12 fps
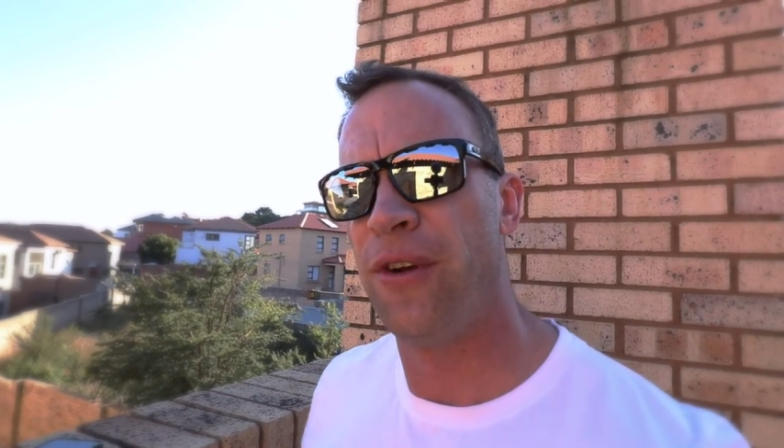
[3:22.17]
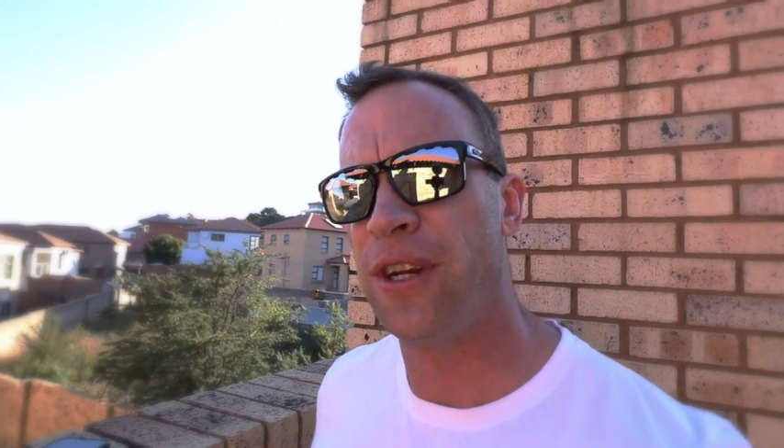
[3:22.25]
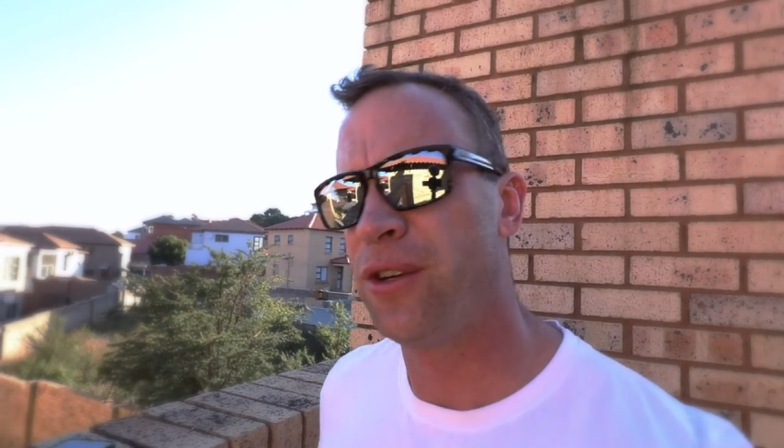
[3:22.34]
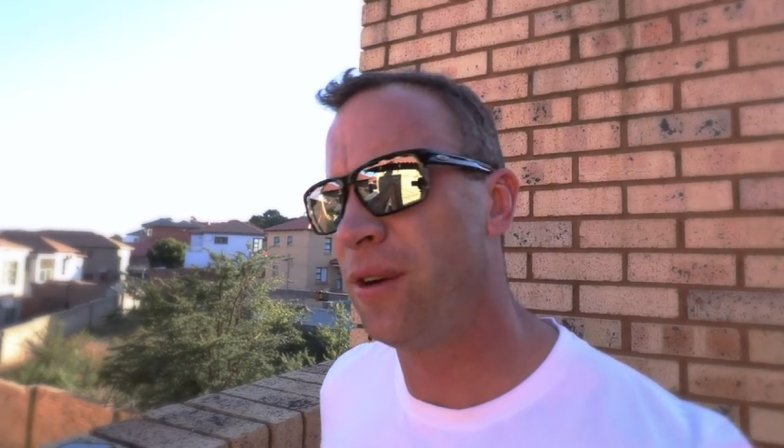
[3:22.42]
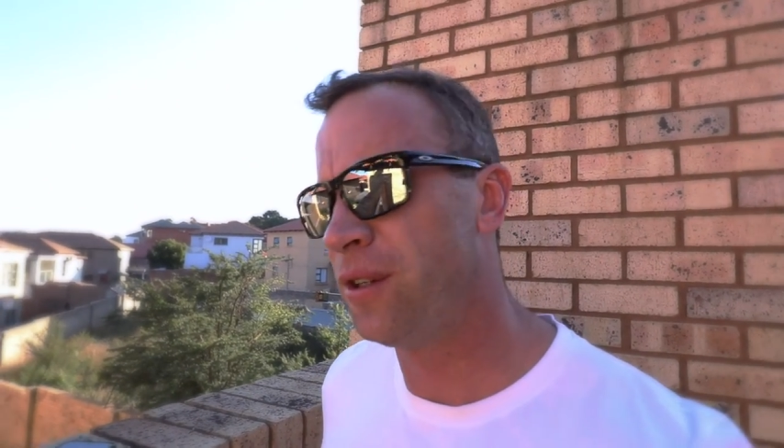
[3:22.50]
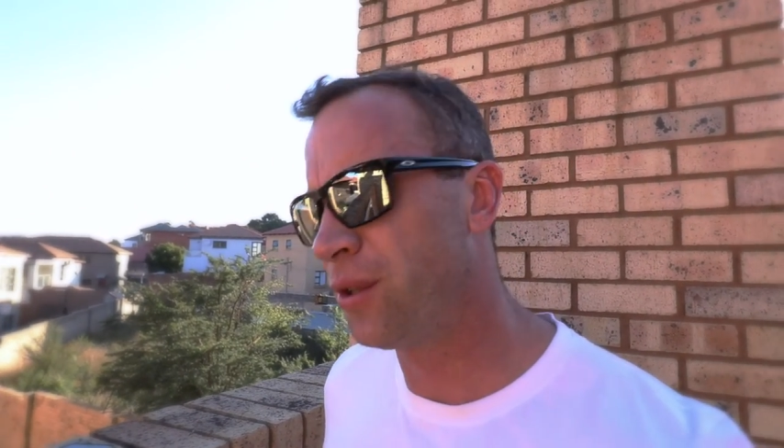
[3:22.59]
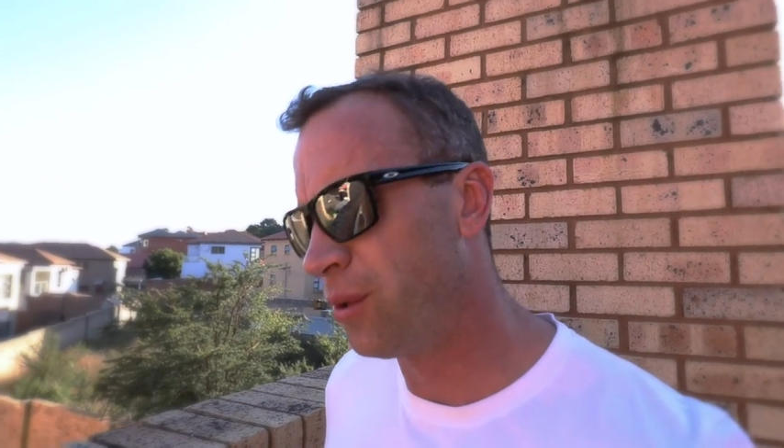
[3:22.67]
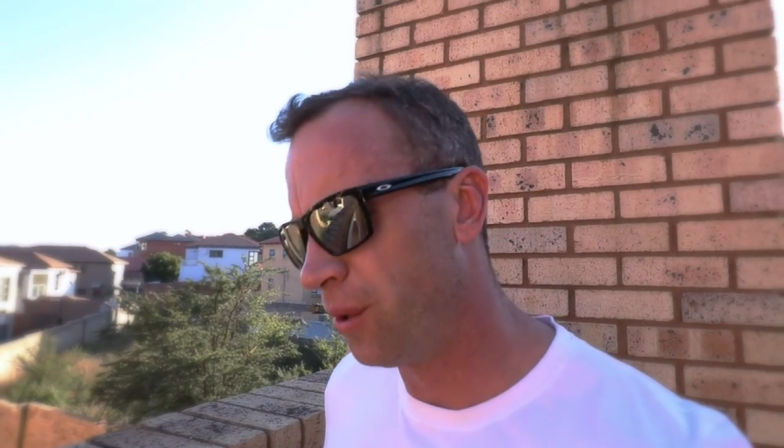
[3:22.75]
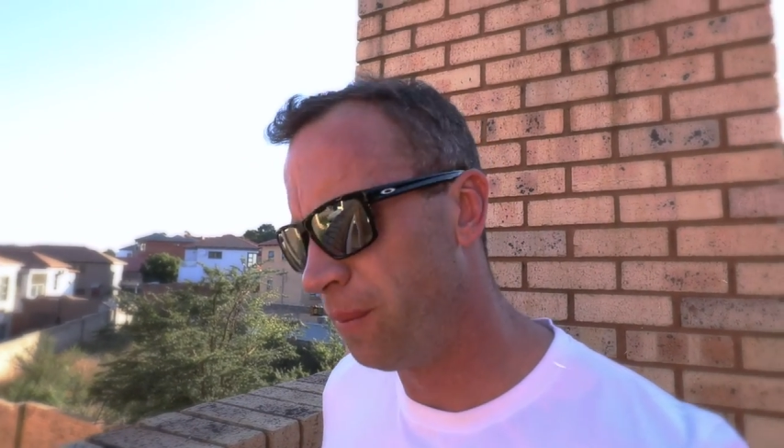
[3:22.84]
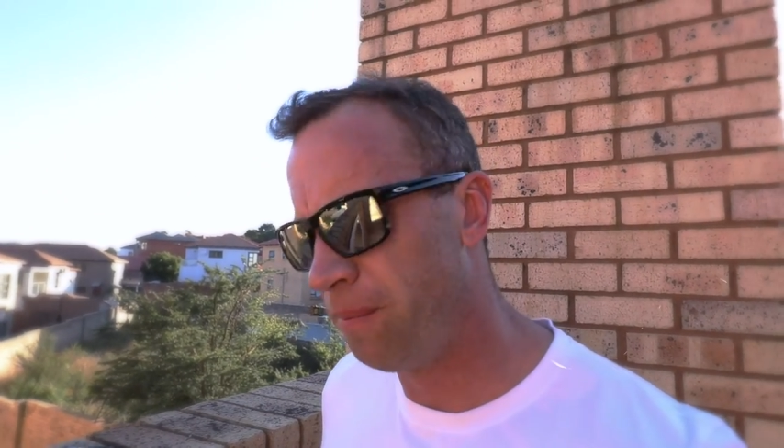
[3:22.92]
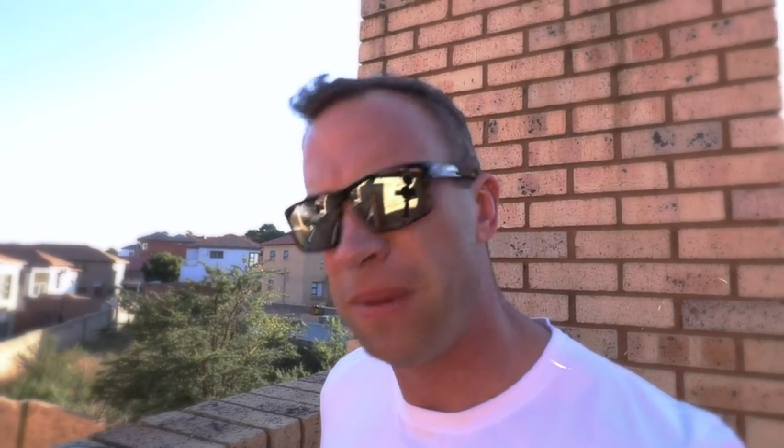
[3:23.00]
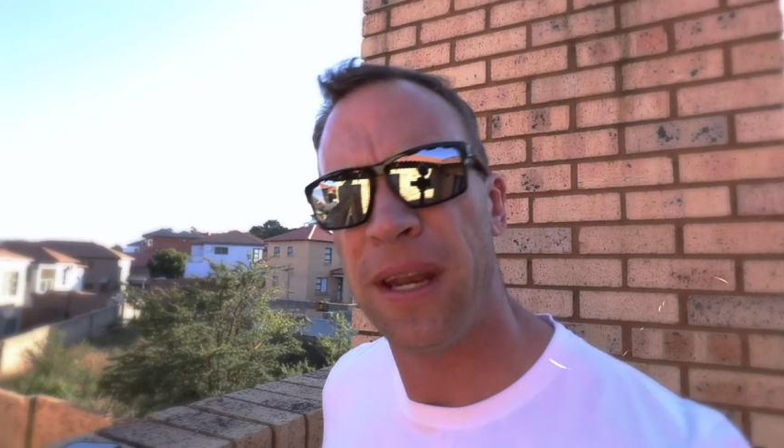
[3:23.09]
restaurant is
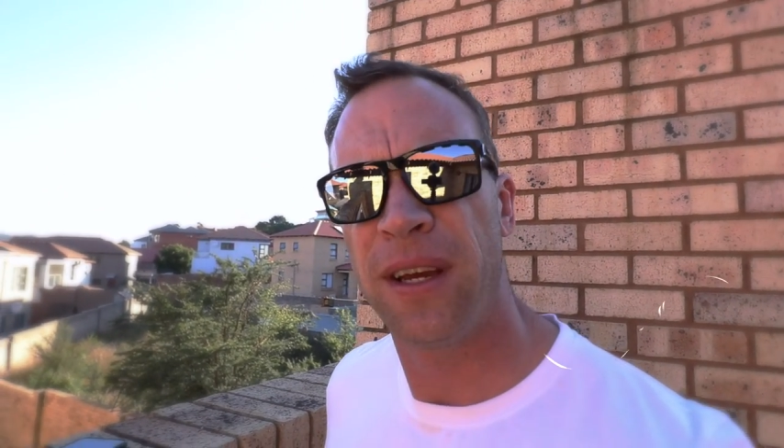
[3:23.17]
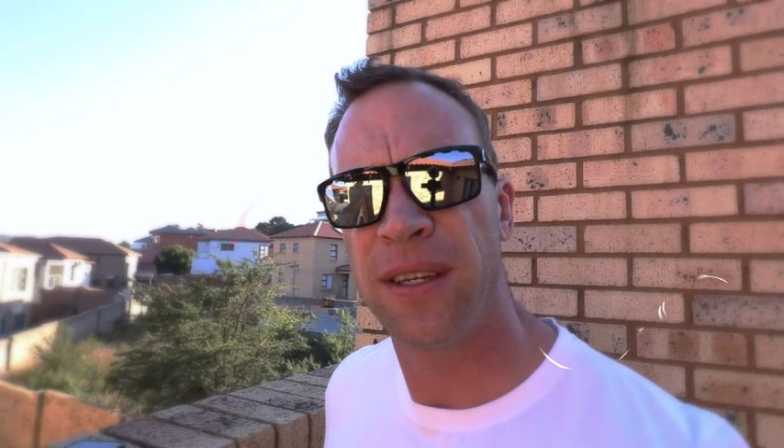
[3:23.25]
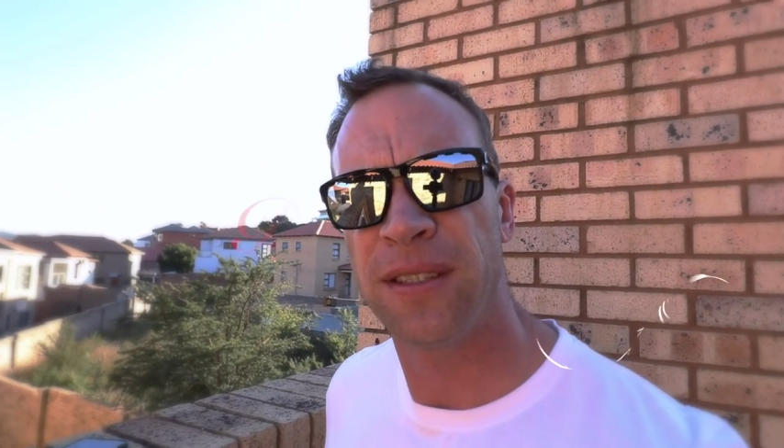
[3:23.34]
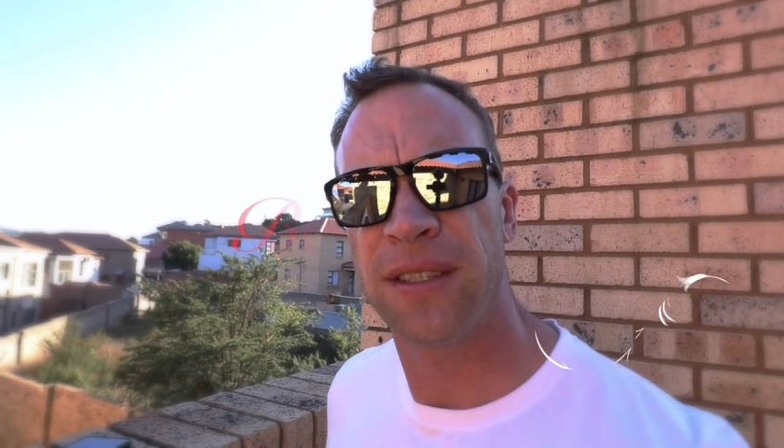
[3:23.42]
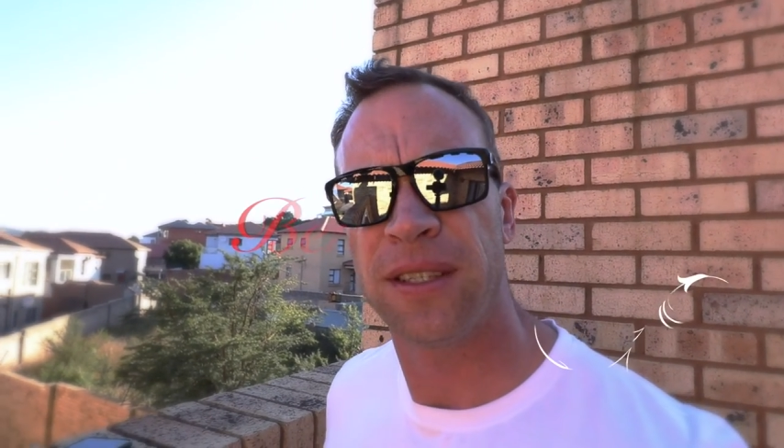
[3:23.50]
called Bennigan's.